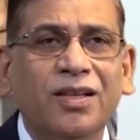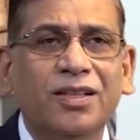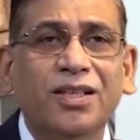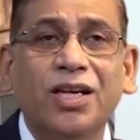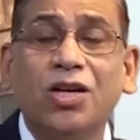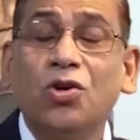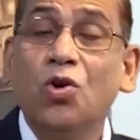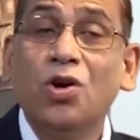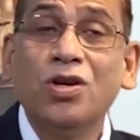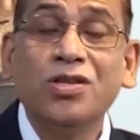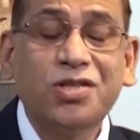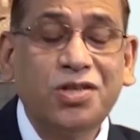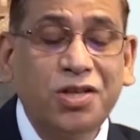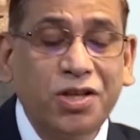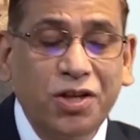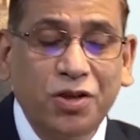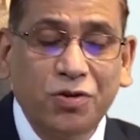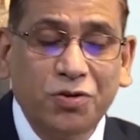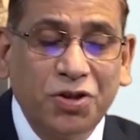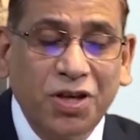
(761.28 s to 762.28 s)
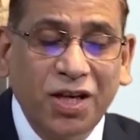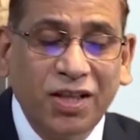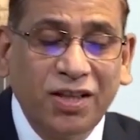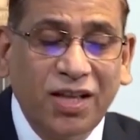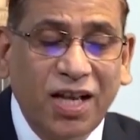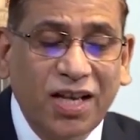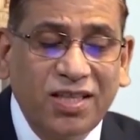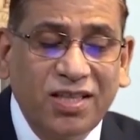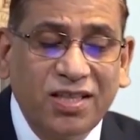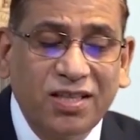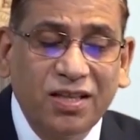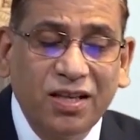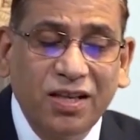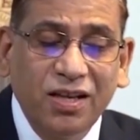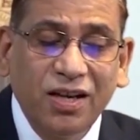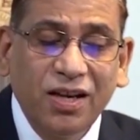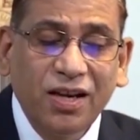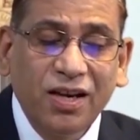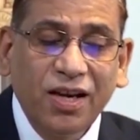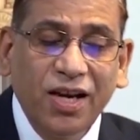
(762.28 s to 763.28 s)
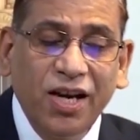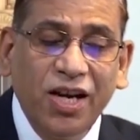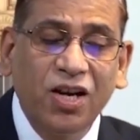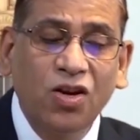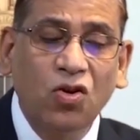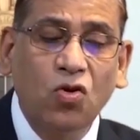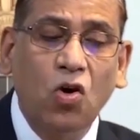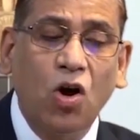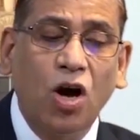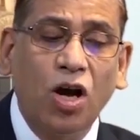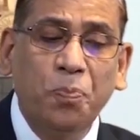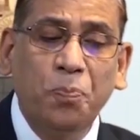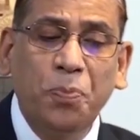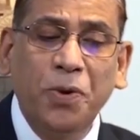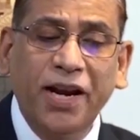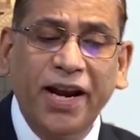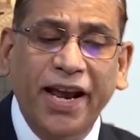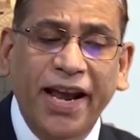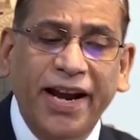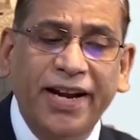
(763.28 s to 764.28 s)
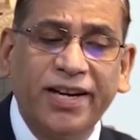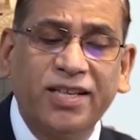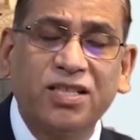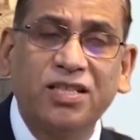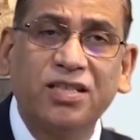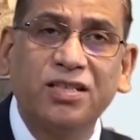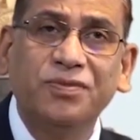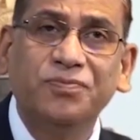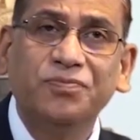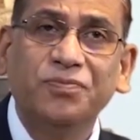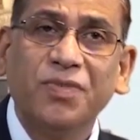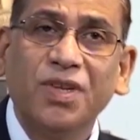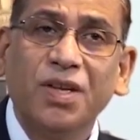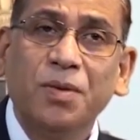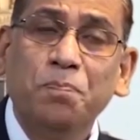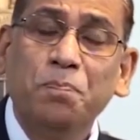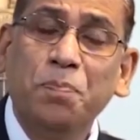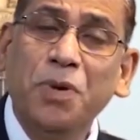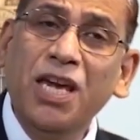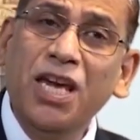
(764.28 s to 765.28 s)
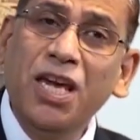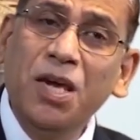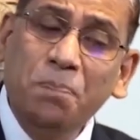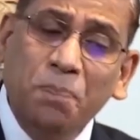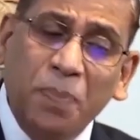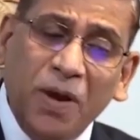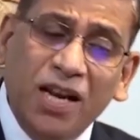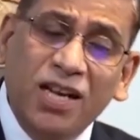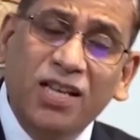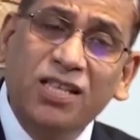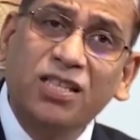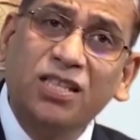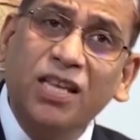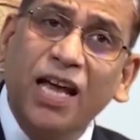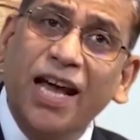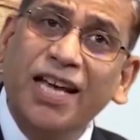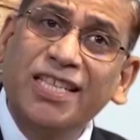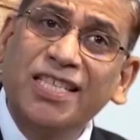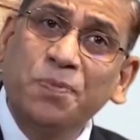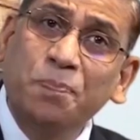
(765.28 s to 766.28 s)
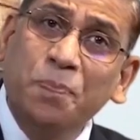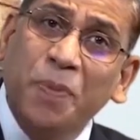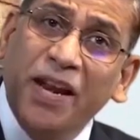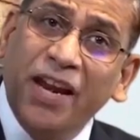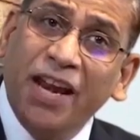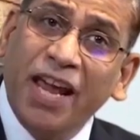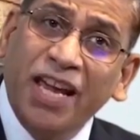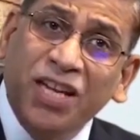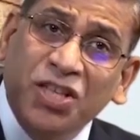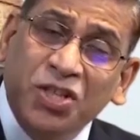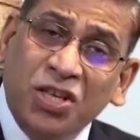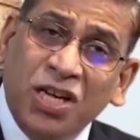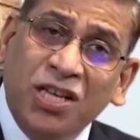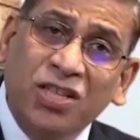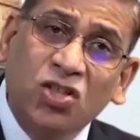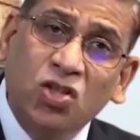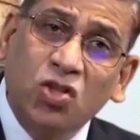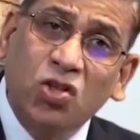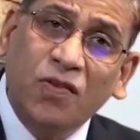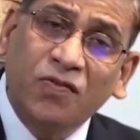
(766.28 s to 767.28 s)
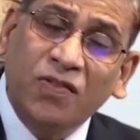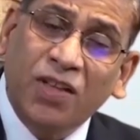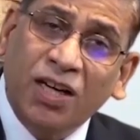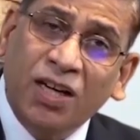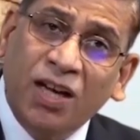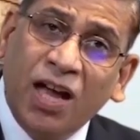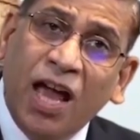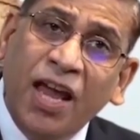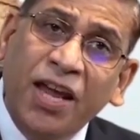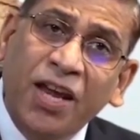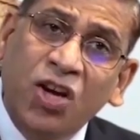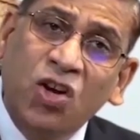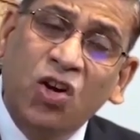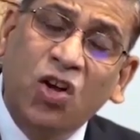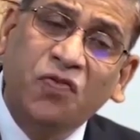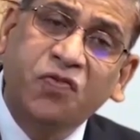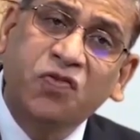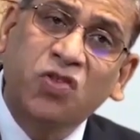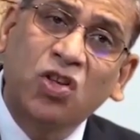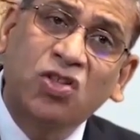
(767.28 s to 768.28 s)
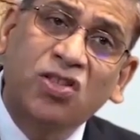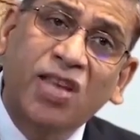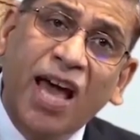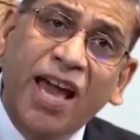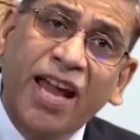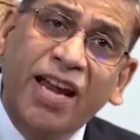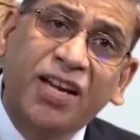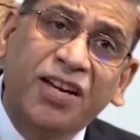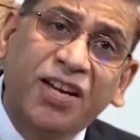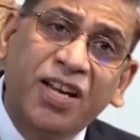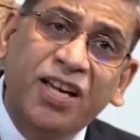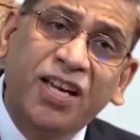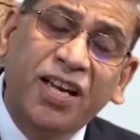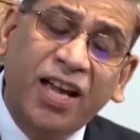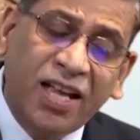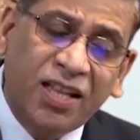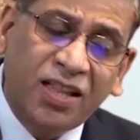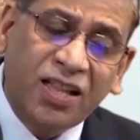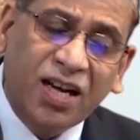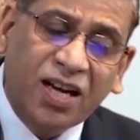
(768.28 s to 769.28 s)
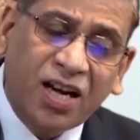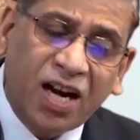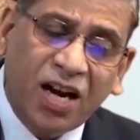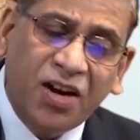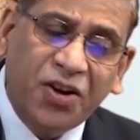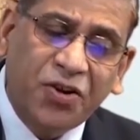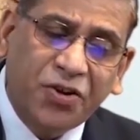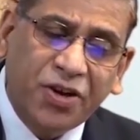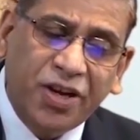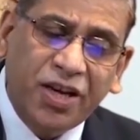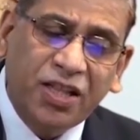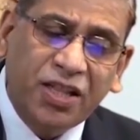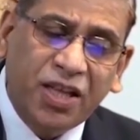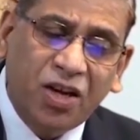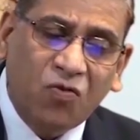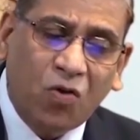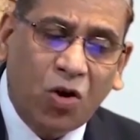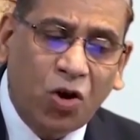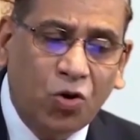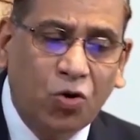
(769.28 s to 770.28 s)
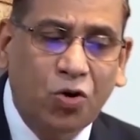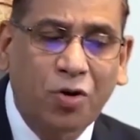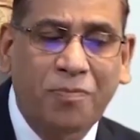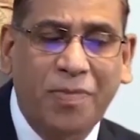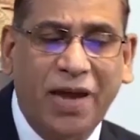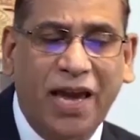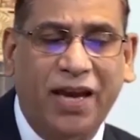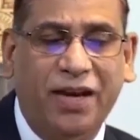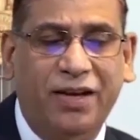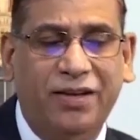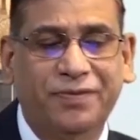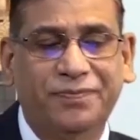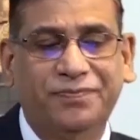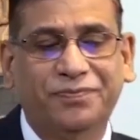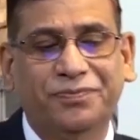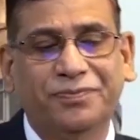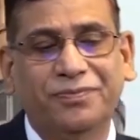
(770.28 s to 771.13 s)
The Constitution thus incorporates people's aspirations of the kind of society and the country they want to make.